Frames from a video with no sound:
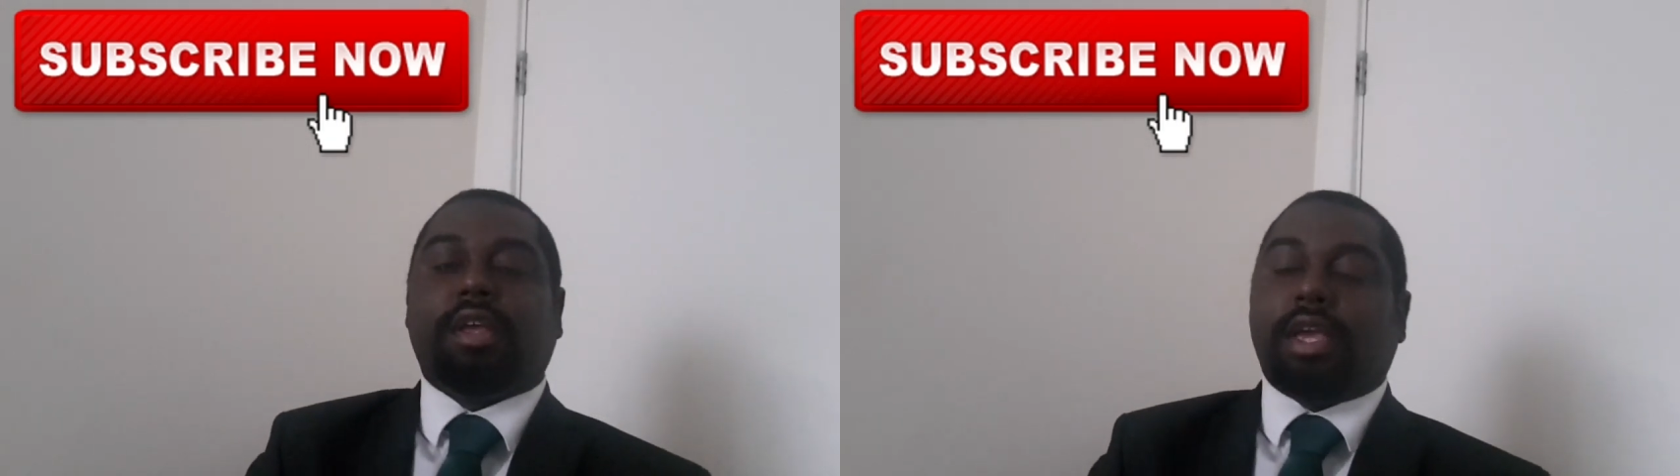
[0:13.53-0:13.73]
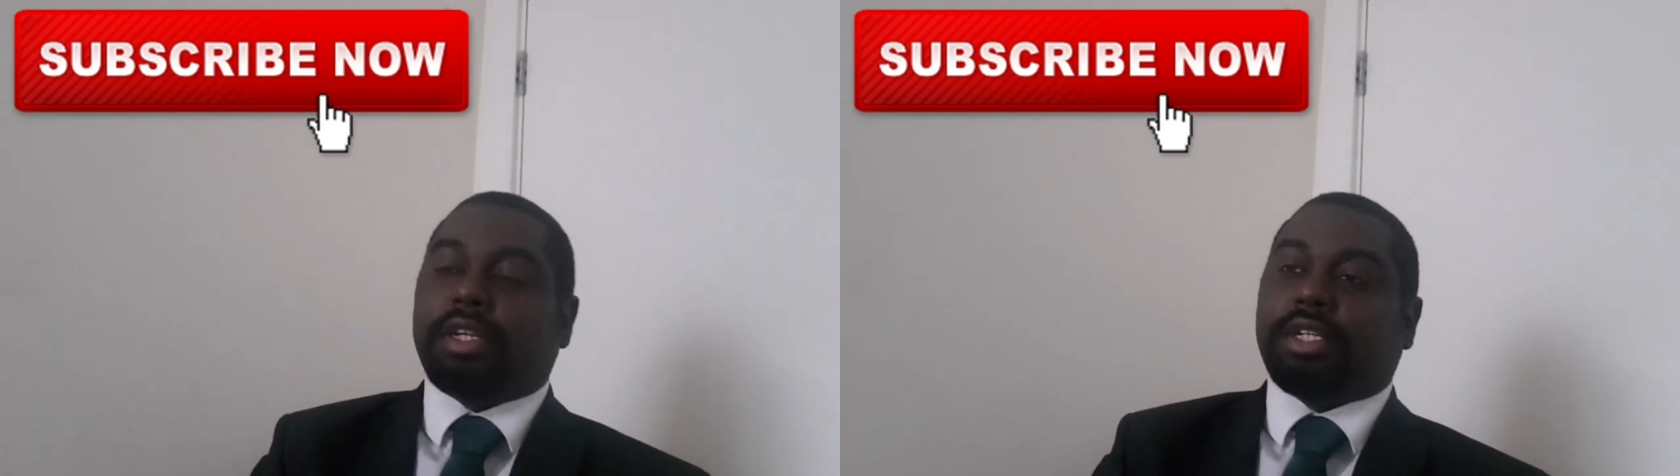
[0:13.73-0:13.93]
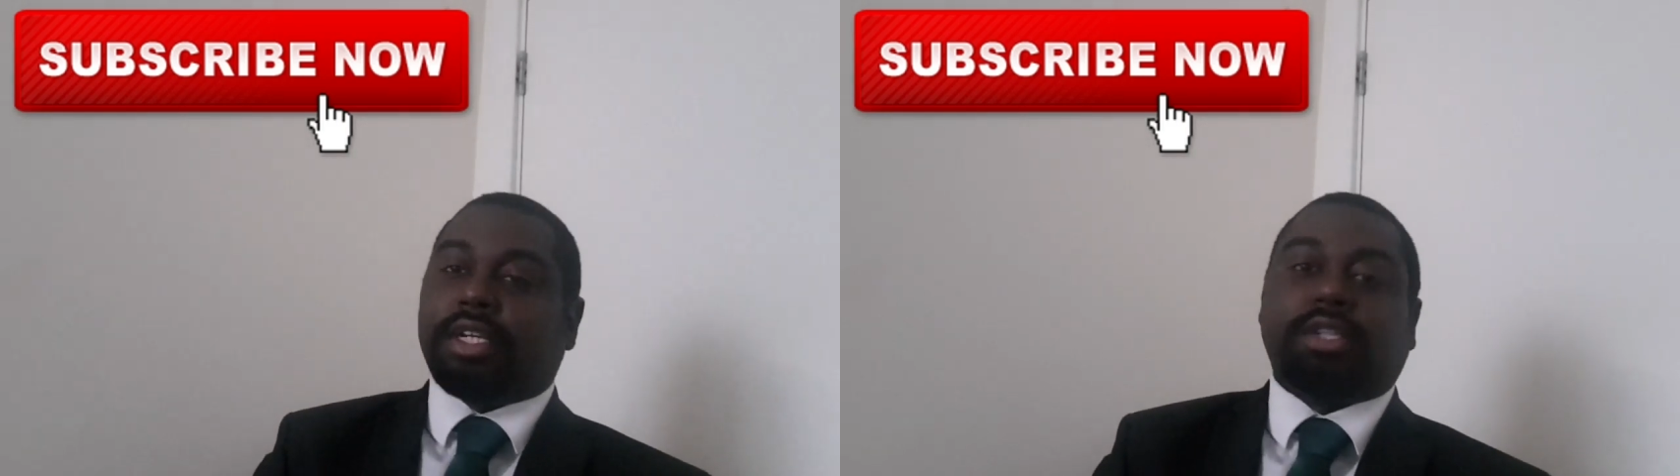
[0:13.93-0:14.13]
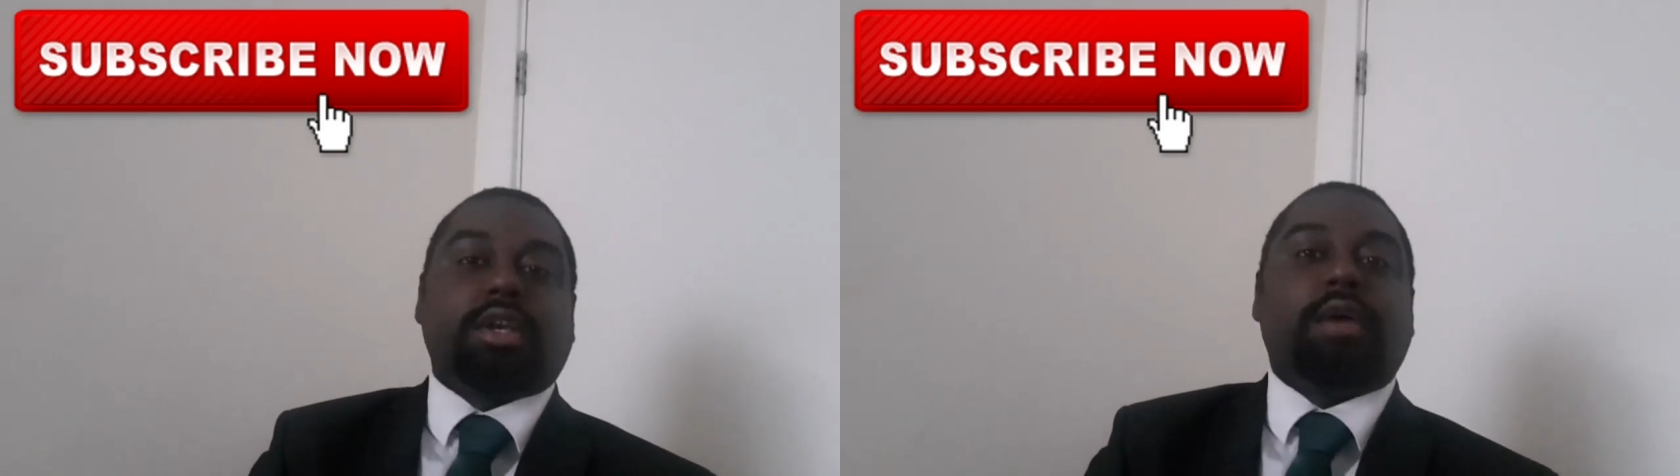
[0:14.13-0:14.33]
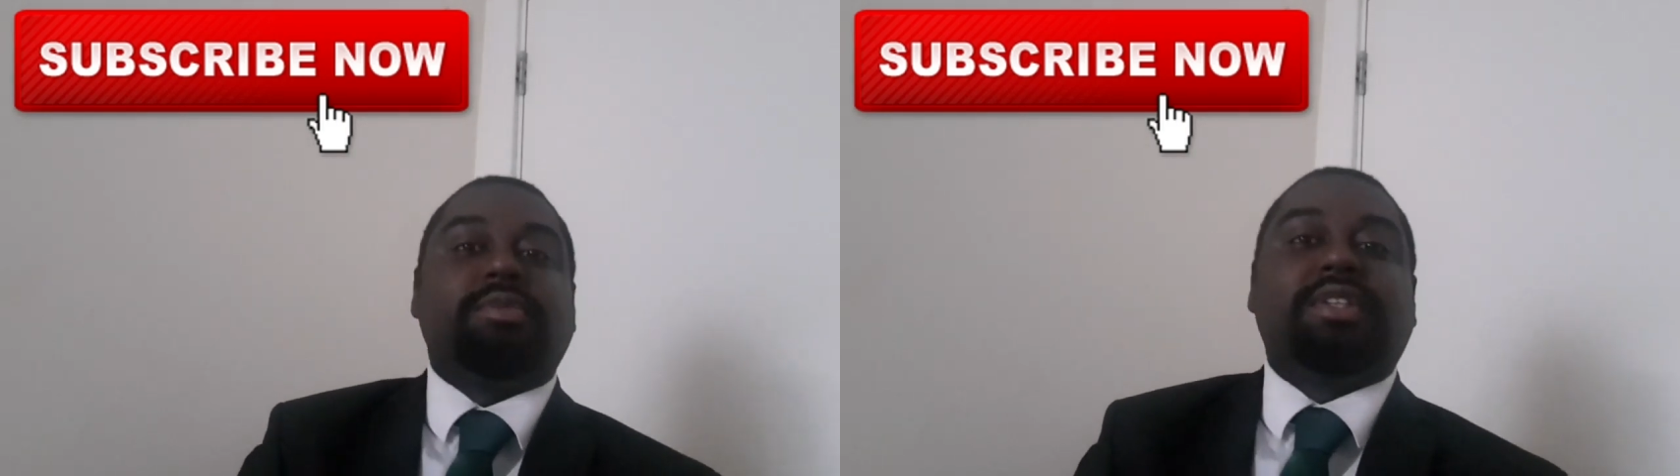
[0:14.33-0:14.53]
it just
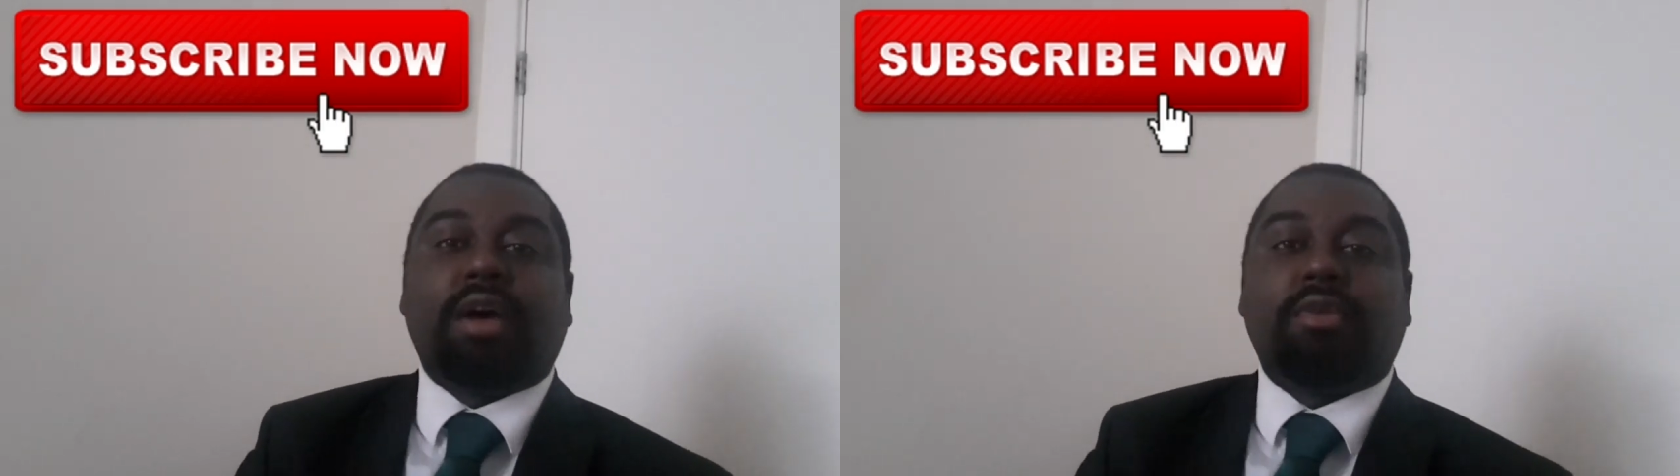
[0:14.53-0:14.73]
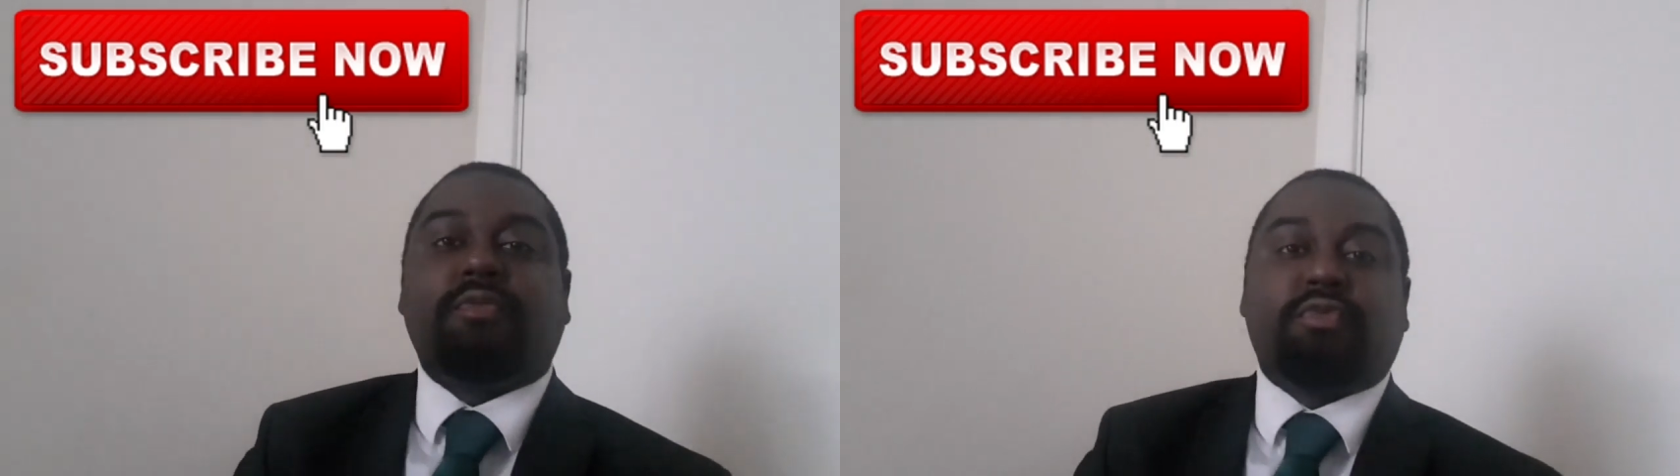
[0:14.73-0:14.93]
comes down